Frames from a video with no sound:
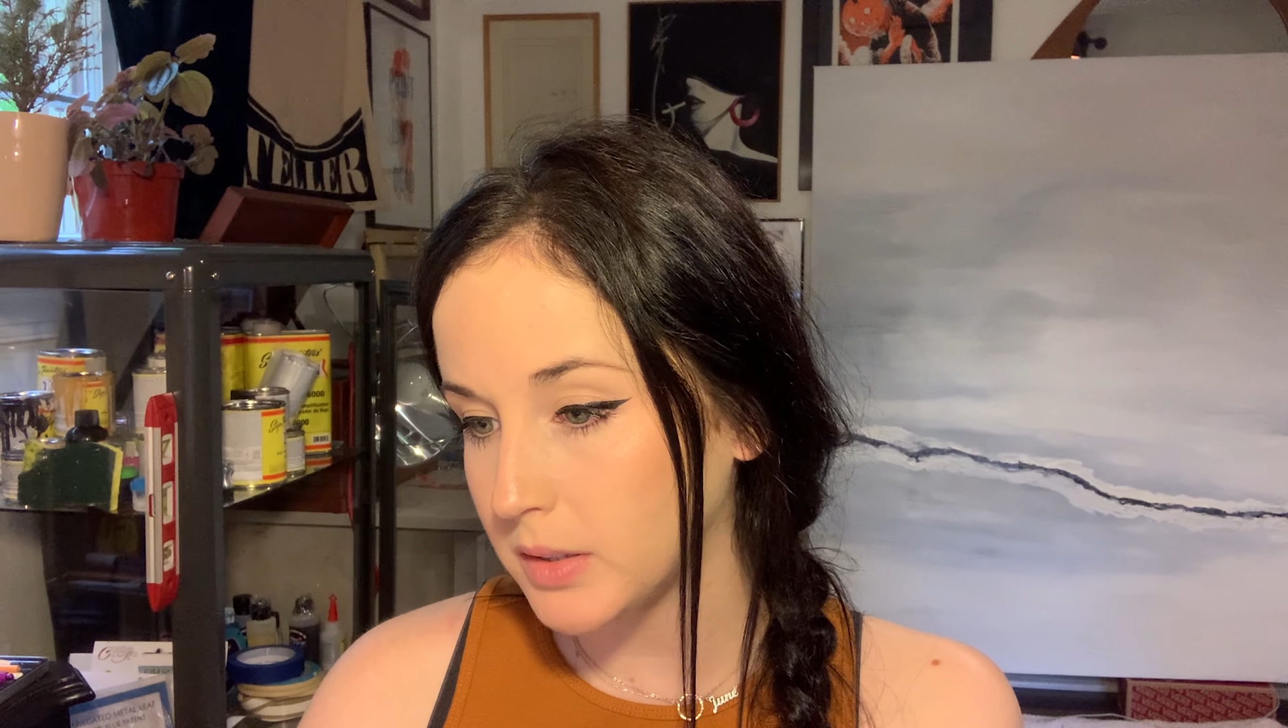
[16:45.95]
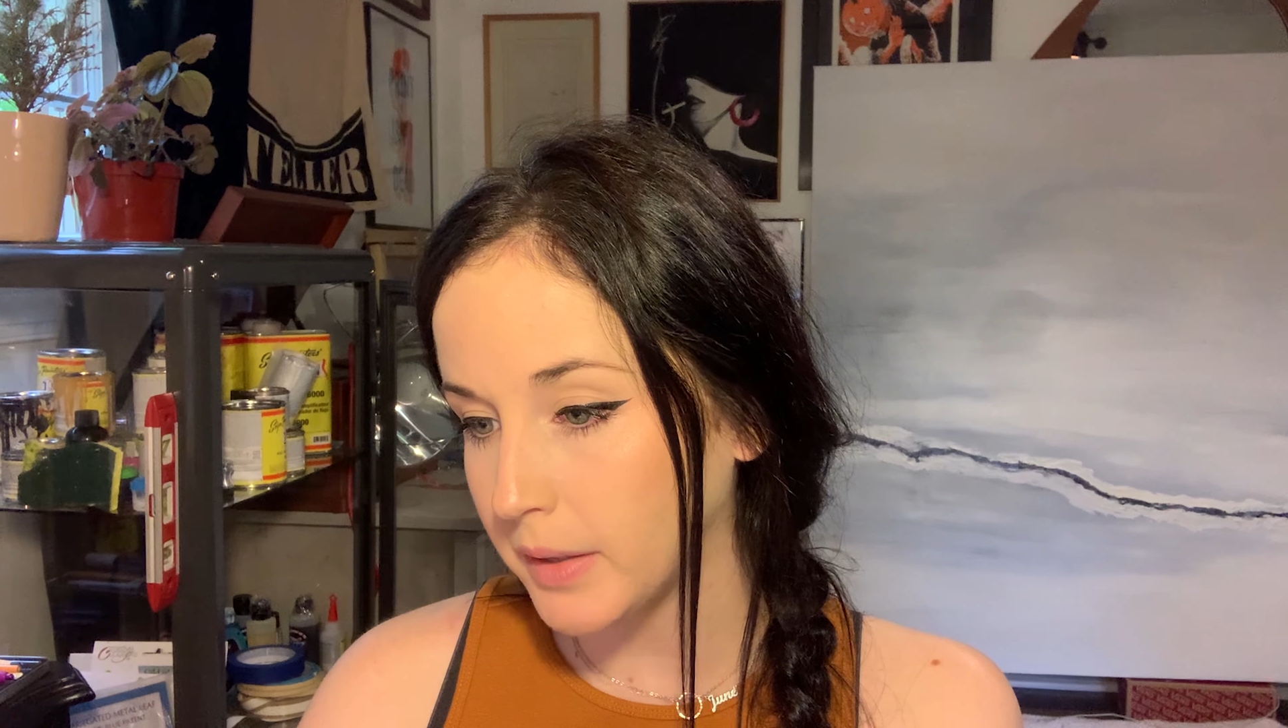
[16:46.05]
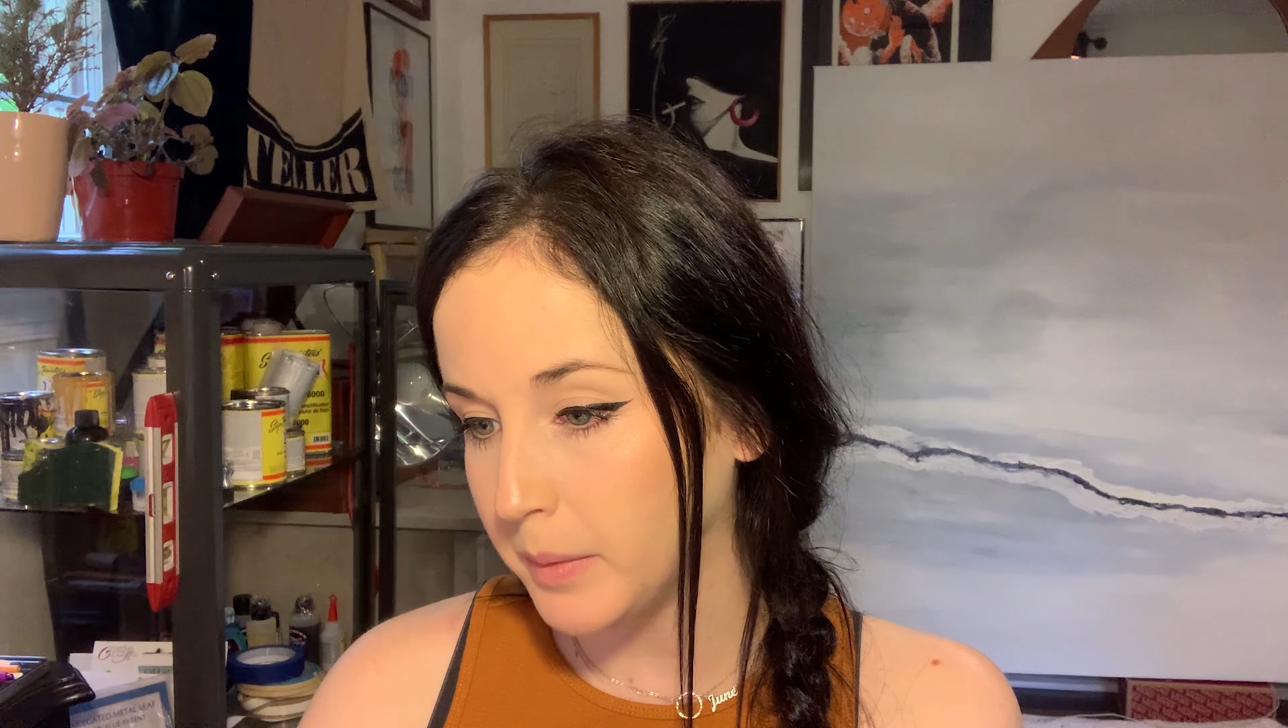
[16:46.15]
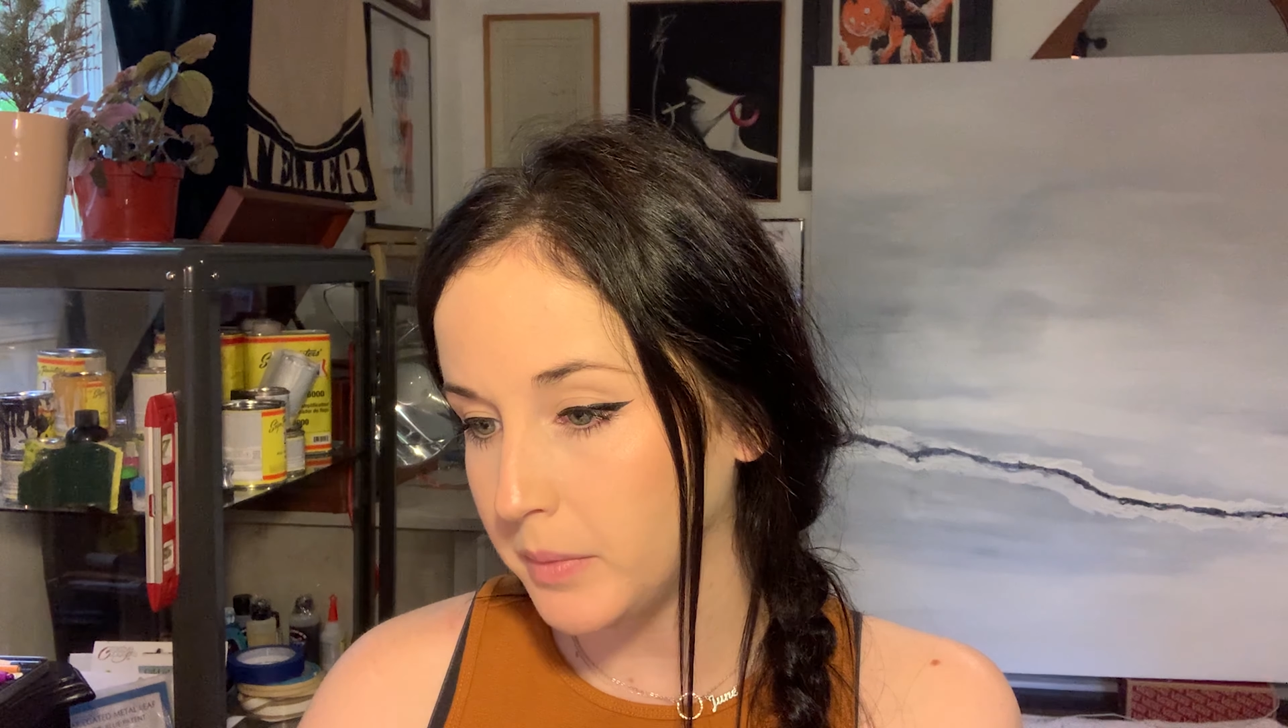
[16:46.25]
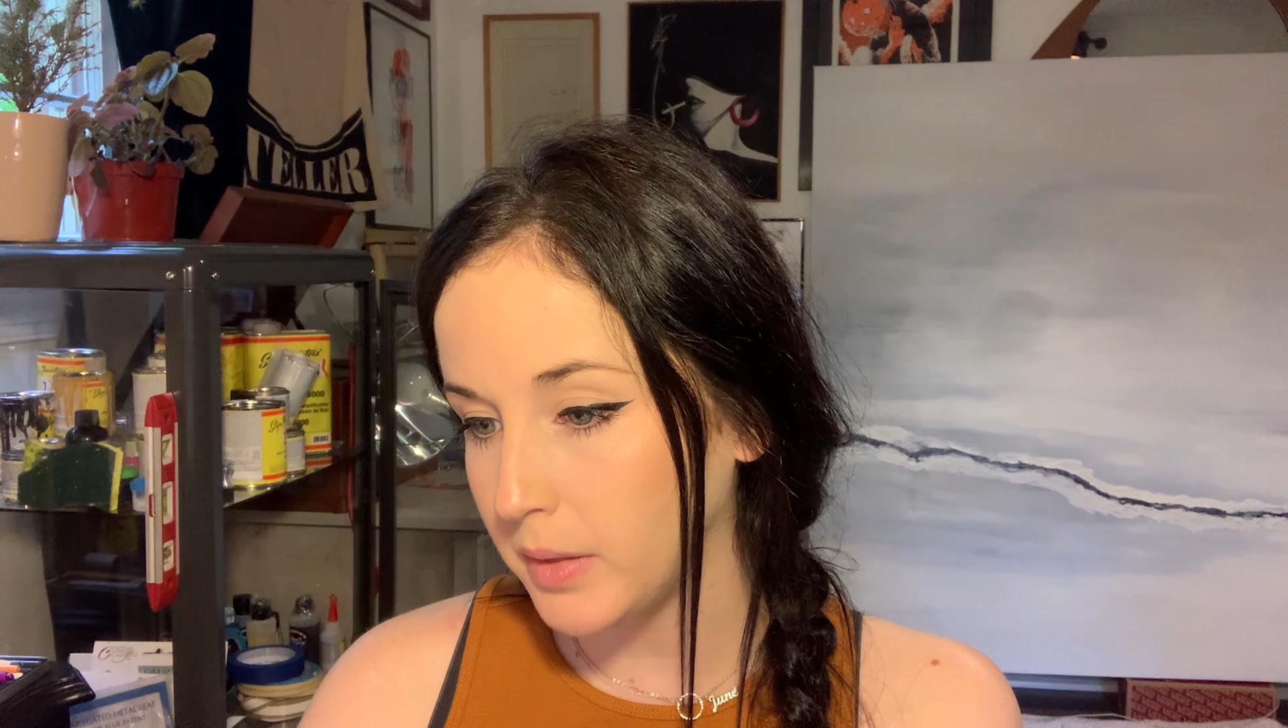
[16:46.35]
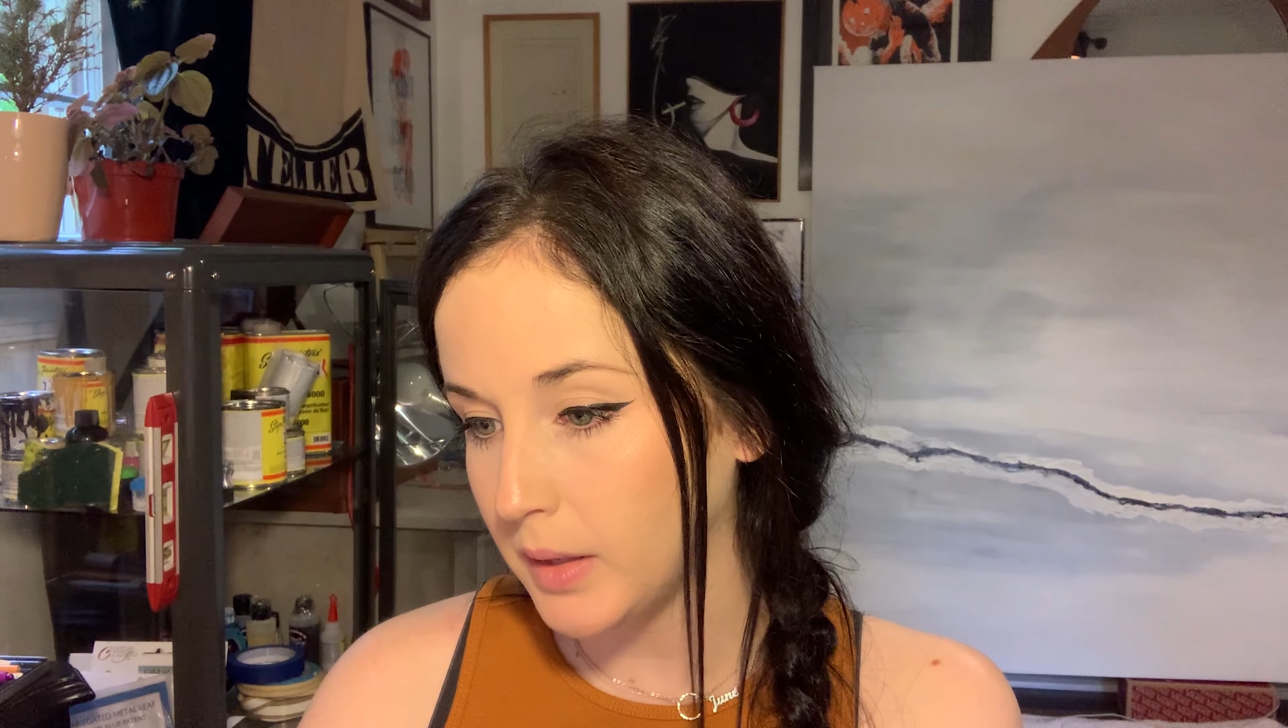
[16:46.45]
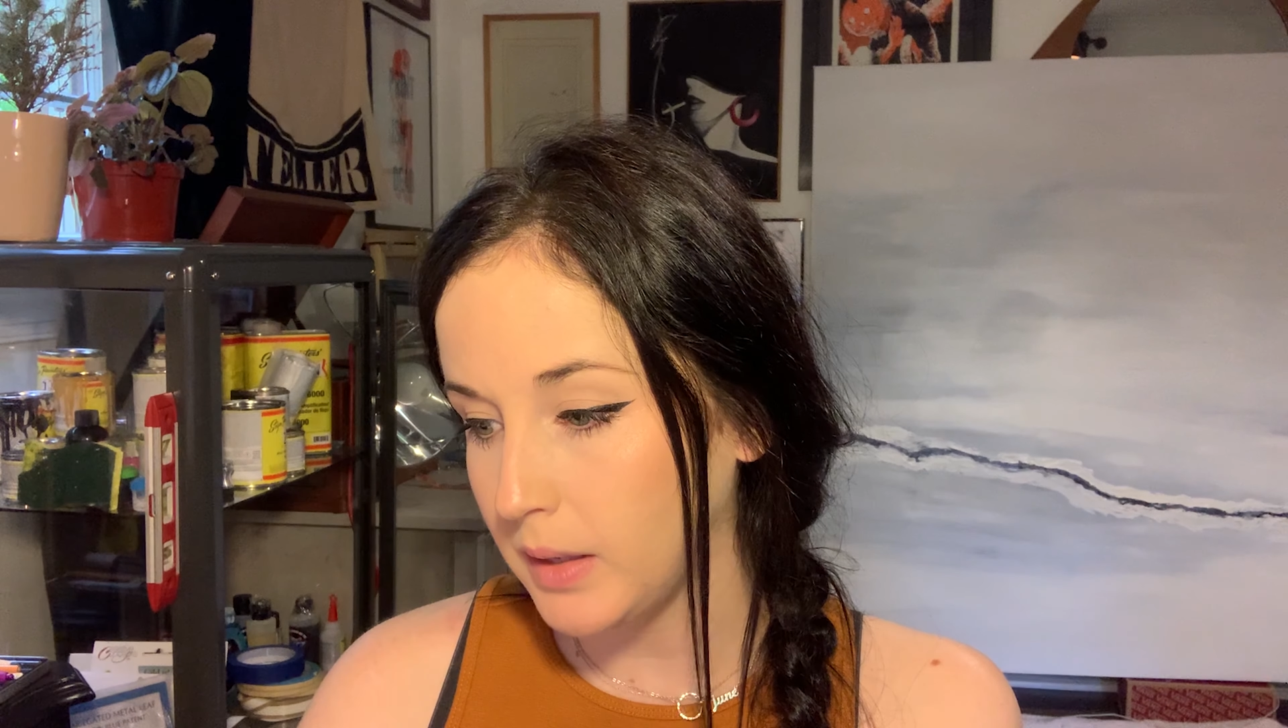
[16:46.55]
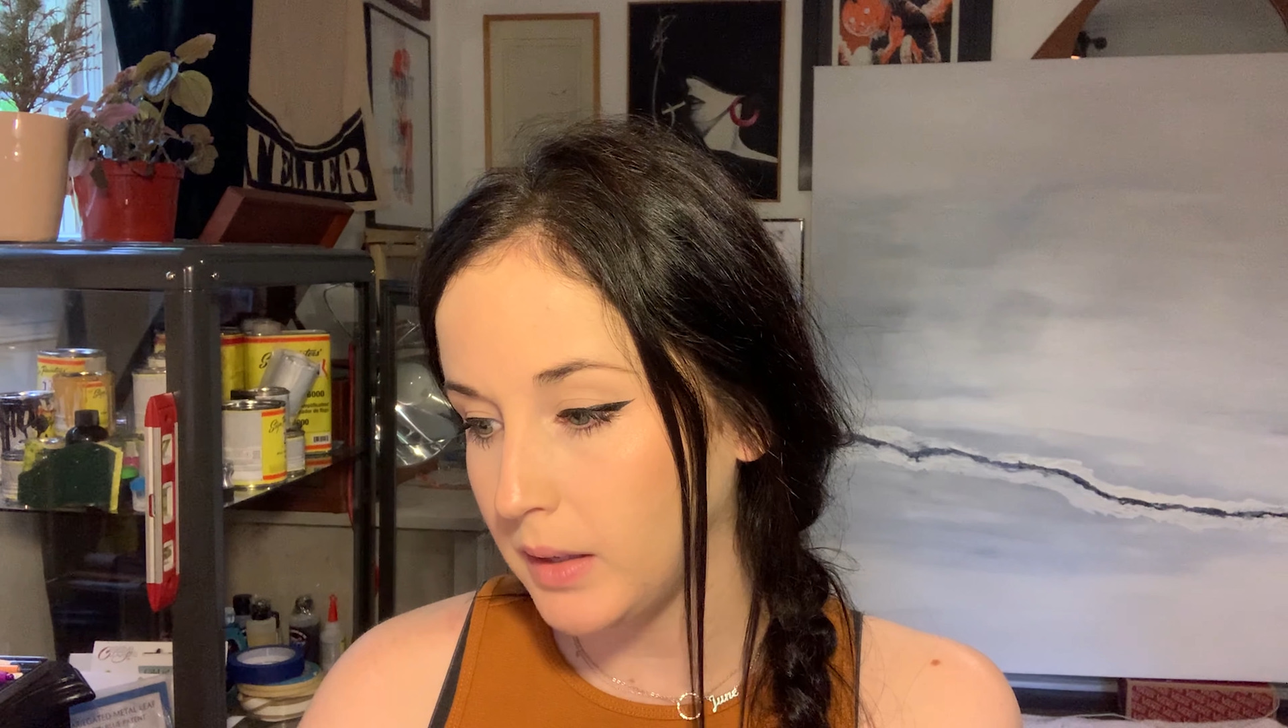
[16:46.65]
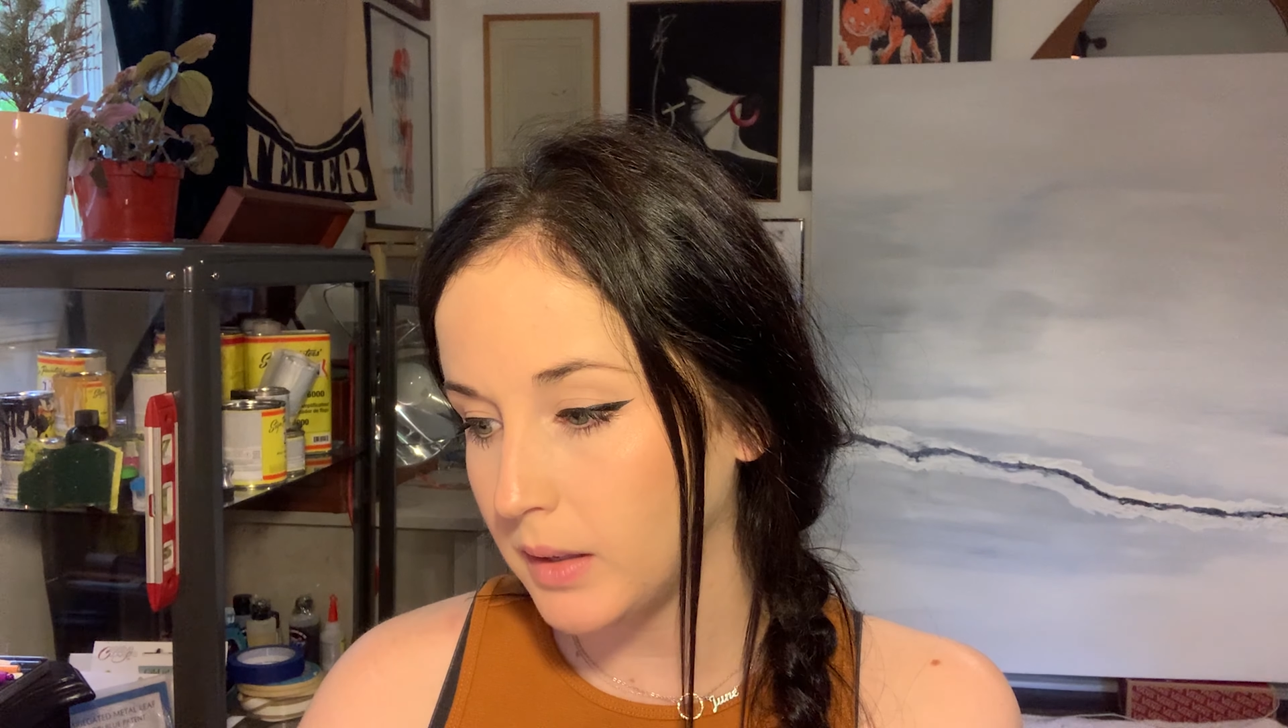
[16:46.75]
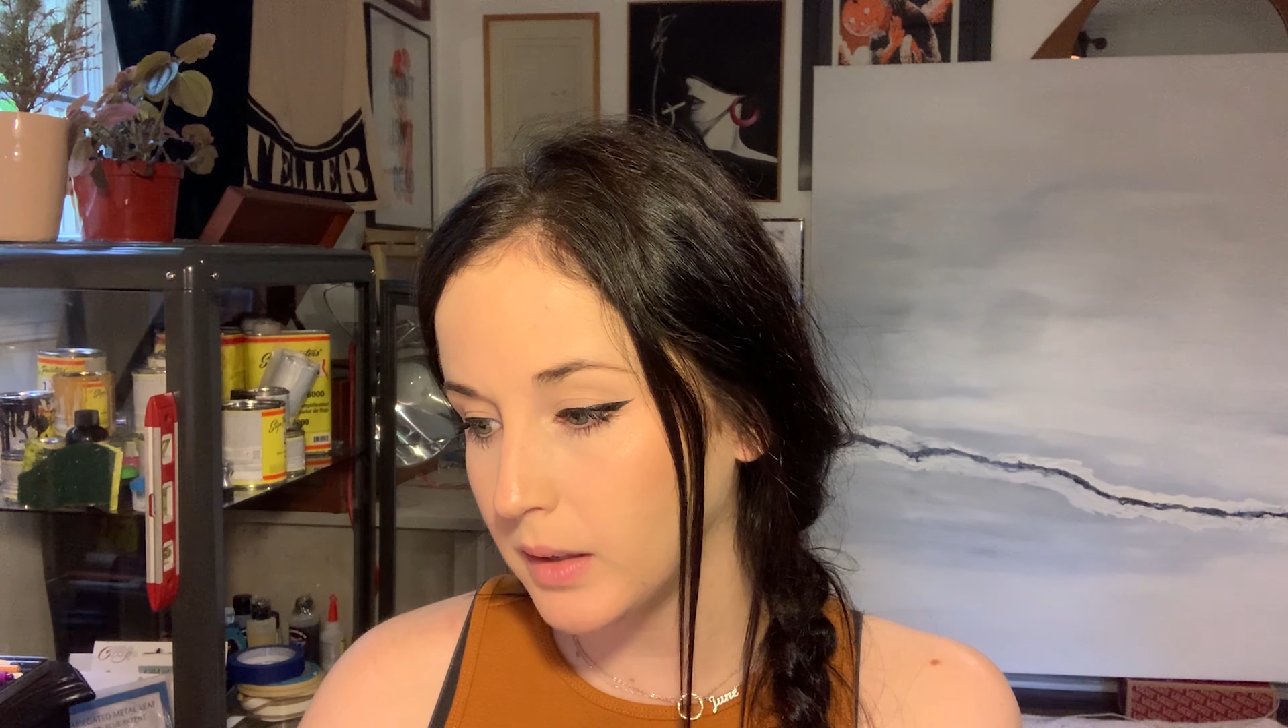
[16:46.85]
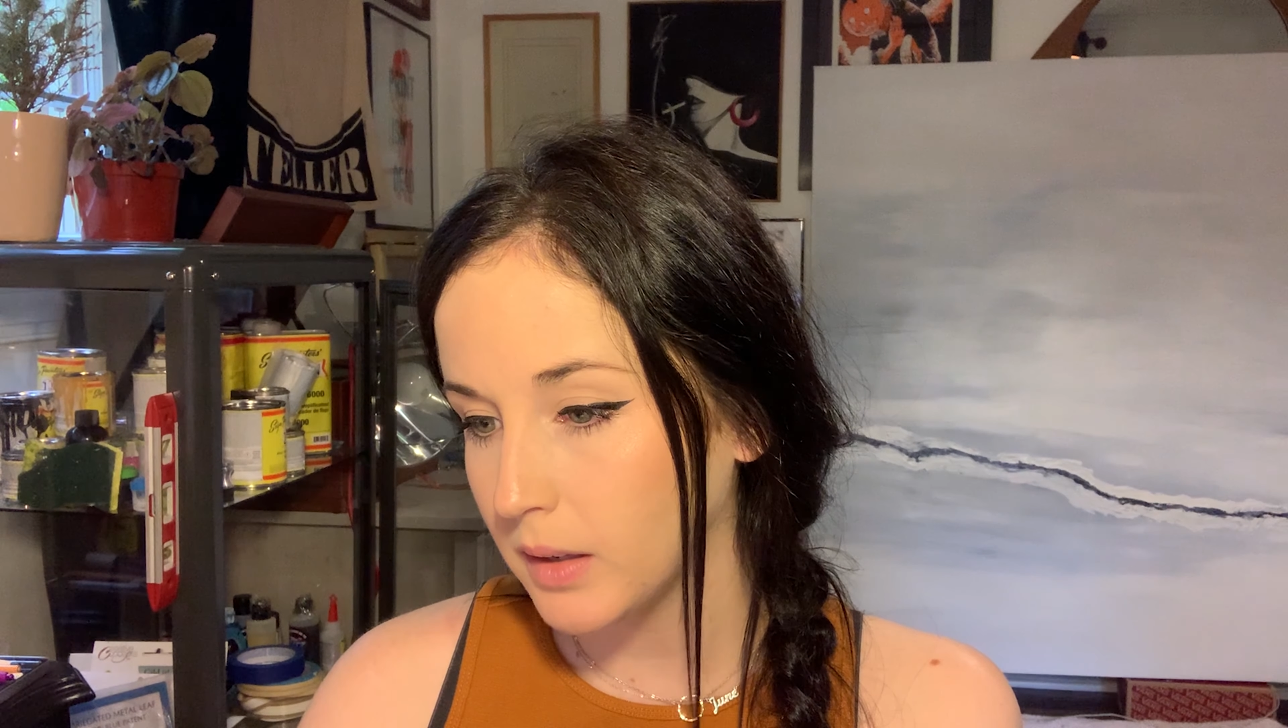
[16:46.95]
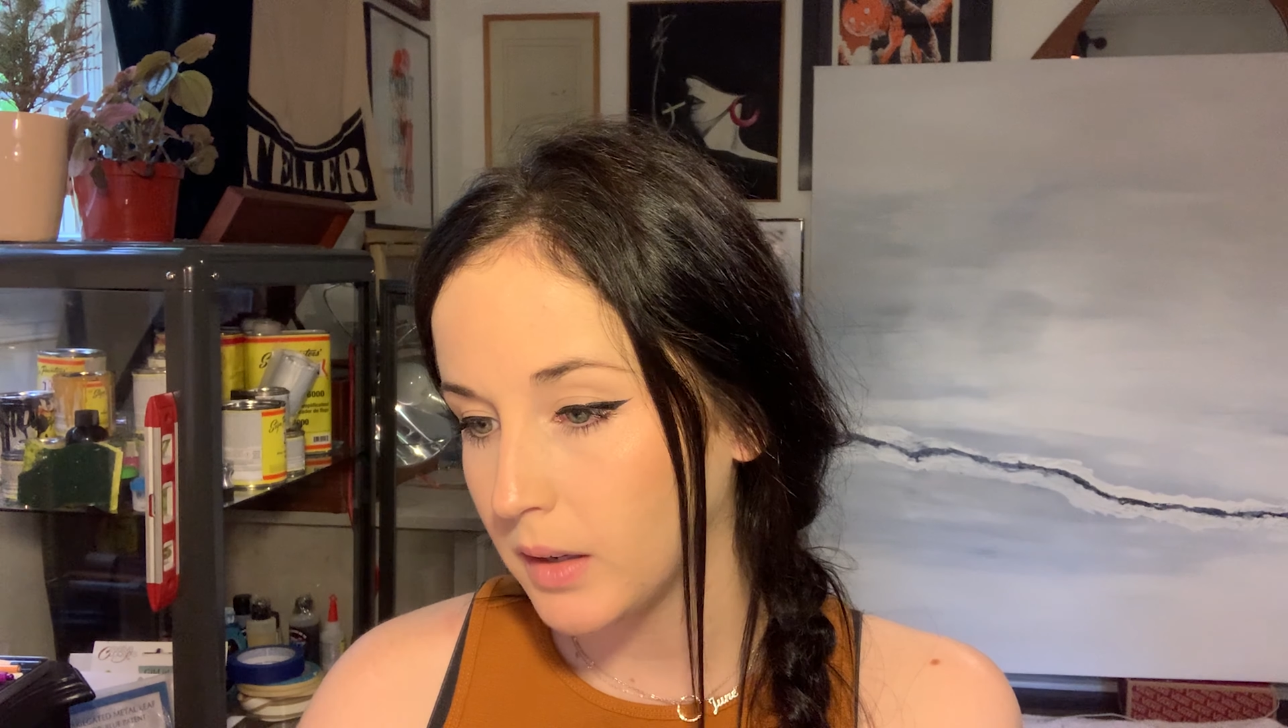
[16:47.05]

same thing.